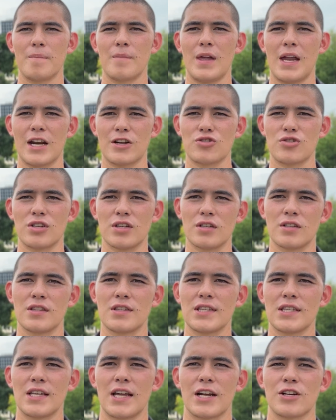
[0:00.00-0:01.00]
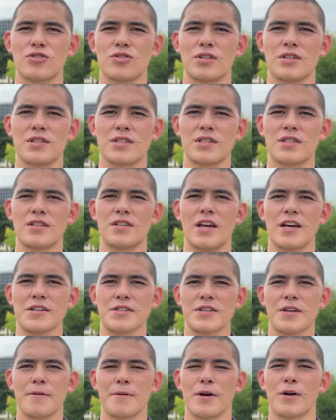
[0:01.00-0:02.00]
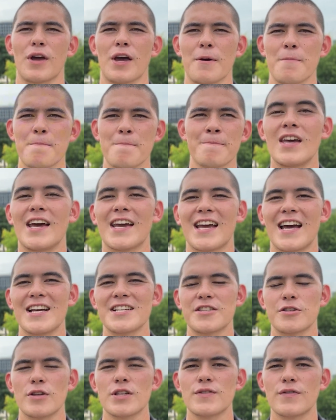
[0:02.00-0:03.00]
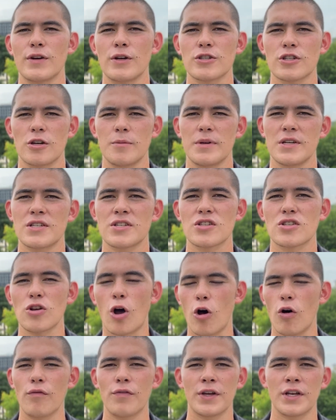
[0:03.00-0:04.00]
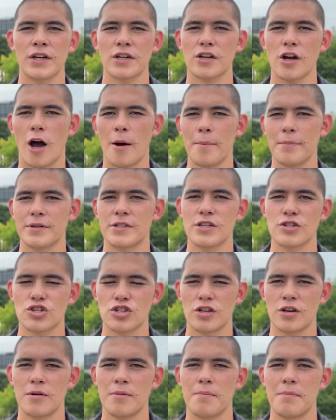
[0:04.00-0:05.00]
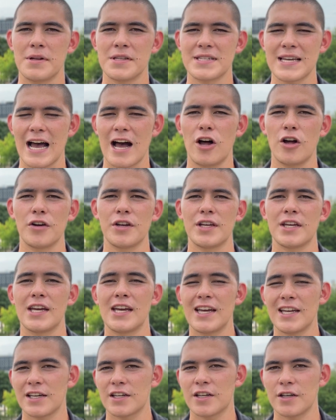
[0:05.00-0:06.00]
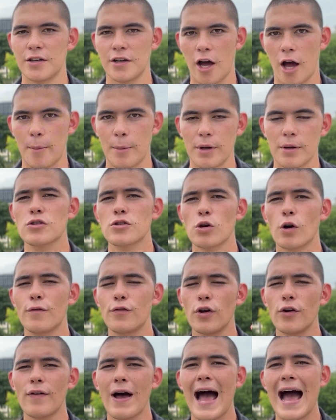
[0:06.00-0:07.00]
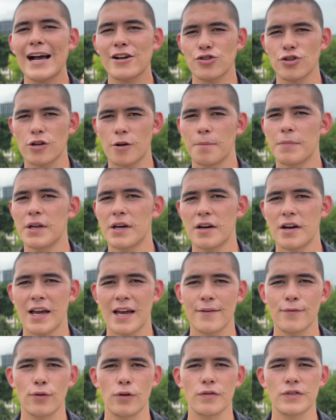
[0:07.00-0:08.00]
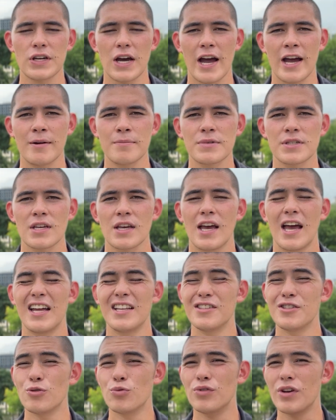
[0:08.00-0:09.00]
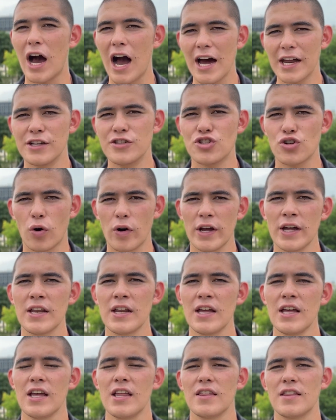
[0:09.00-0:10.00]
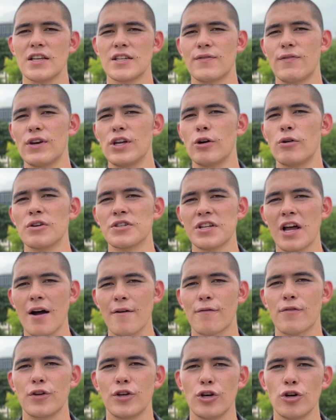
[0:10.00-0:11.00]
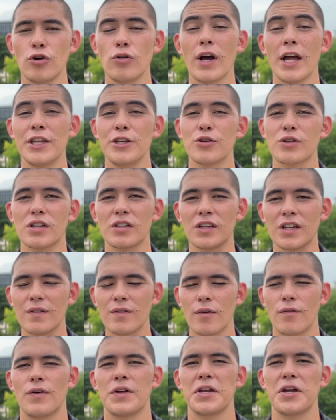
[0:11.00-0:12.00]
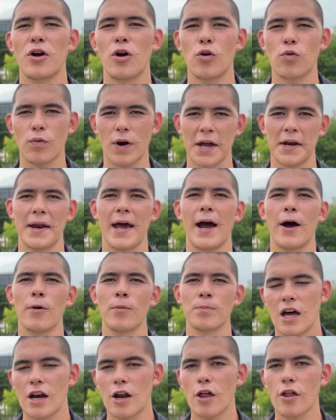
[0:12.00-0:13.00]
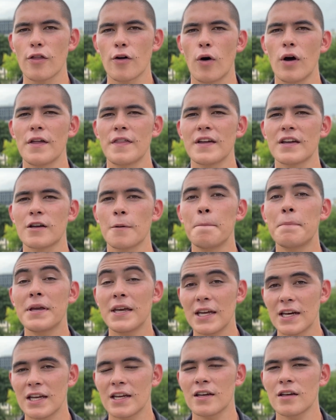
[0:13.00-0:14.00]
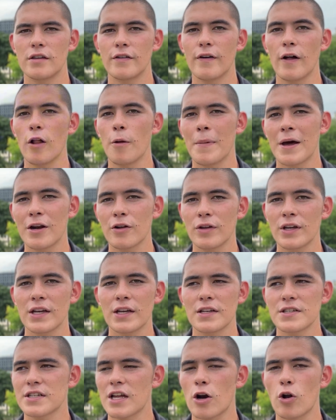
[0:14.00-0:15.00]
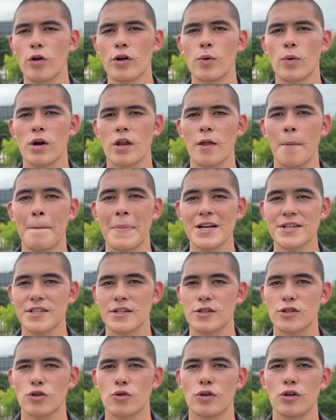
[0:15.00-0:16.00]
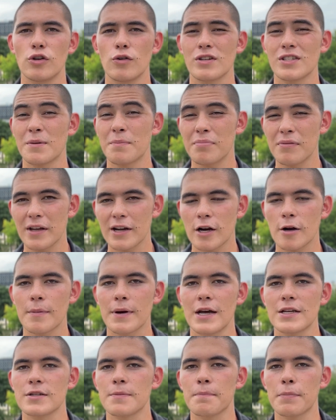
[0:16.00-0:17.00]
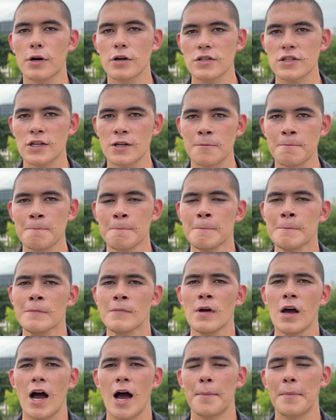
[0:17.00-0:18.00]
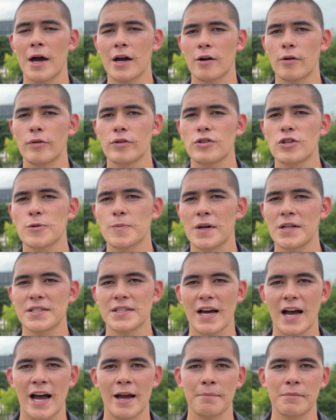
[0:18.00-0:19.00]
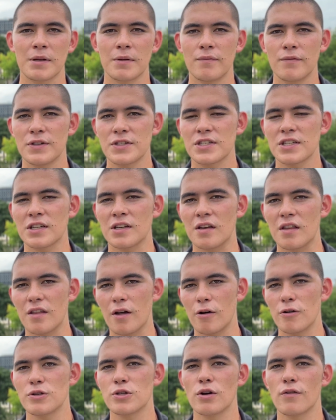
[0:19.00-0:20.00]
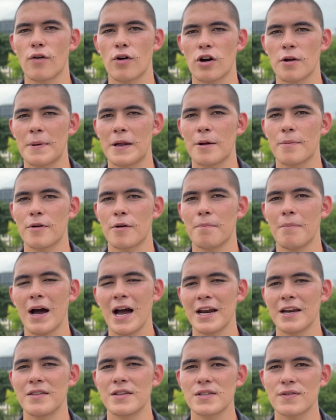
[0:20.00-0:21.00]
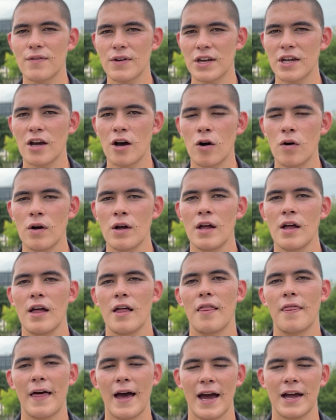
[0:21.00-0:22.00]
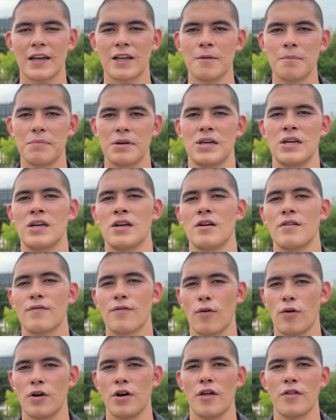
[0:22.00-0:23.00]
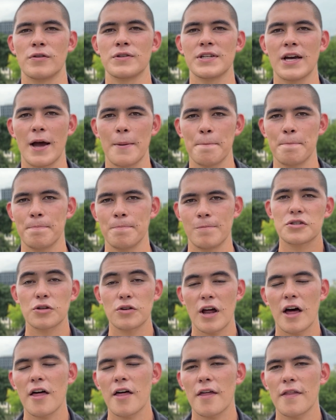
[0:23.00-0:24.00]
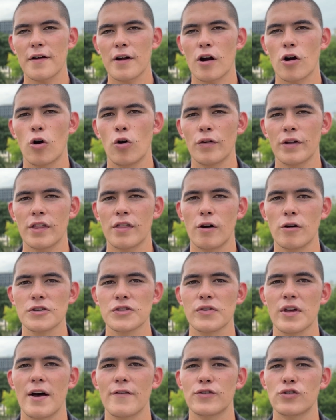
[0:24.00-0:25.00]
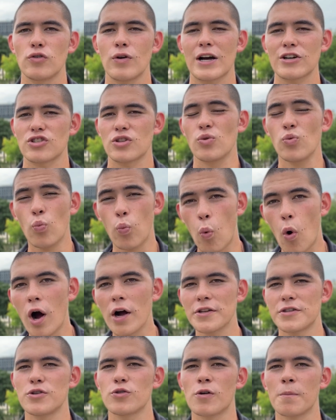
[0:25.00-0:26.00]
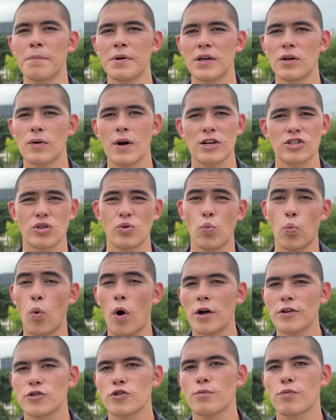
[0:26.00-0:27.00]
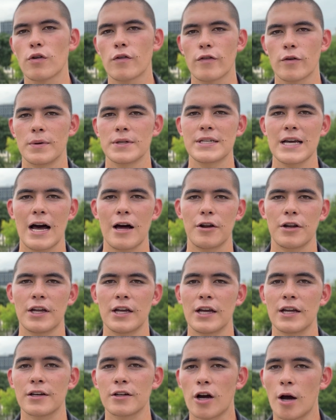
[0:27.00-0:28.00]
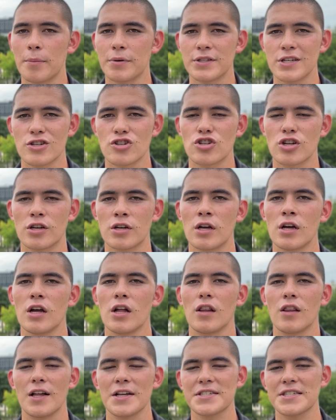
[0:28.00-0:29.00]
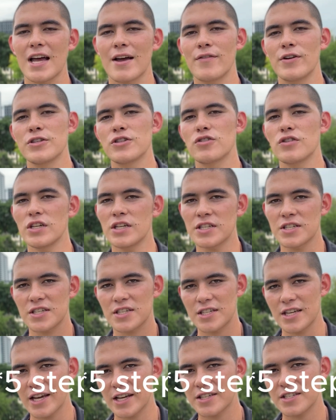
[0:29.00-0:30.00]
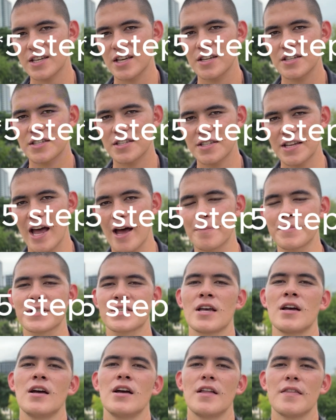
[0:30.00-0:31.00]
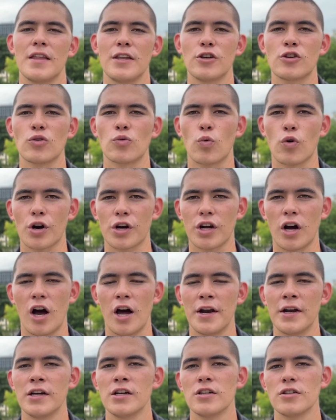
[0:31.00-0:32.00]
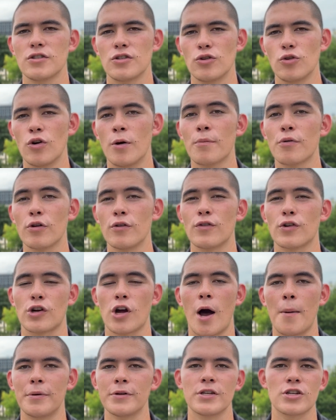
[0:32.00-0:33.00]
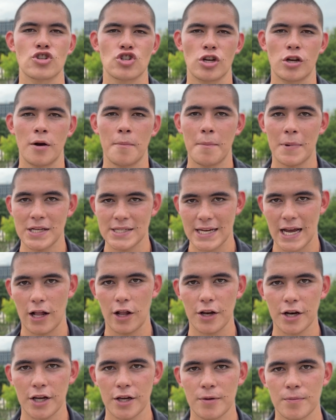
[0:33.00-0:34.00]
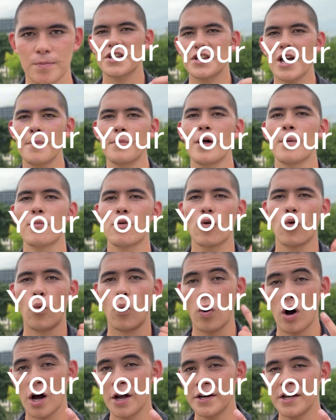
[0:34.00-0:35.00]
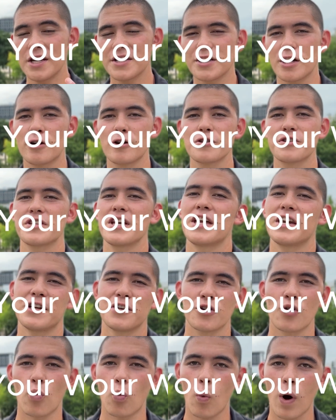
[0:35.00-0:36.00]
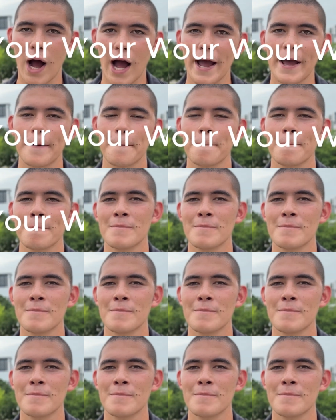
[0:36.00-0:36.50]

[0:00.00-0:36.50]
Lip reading: That actually is nice. Okay. Hey guys, so this video is going to be solving competition mentality in kendama. So if you have actually competed a handful of times and do not enjoy it, this video is not for you and you can leave the video right now. And although I think competing developmentally is not only one of the best things you can do as a player, but as a person, I'm not going to spend time convincing those who have already made up their mind in this video. That can be for another time. So now that there are only those left who actually want to compete, who actually want to improve their mentality in competition, let's dive into the 6 steps that you can work on to improve your competition mentality. Step number 1 is understanding your why.